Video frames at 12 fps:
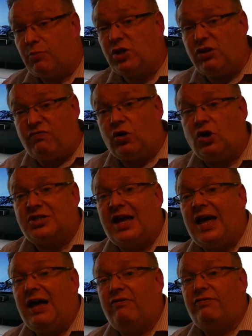but you've got to
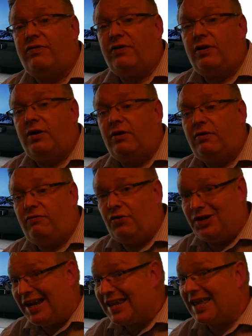have, for
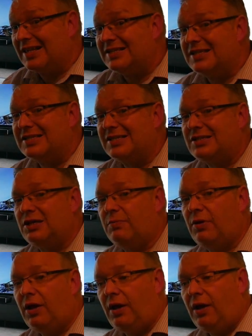a dedicated system,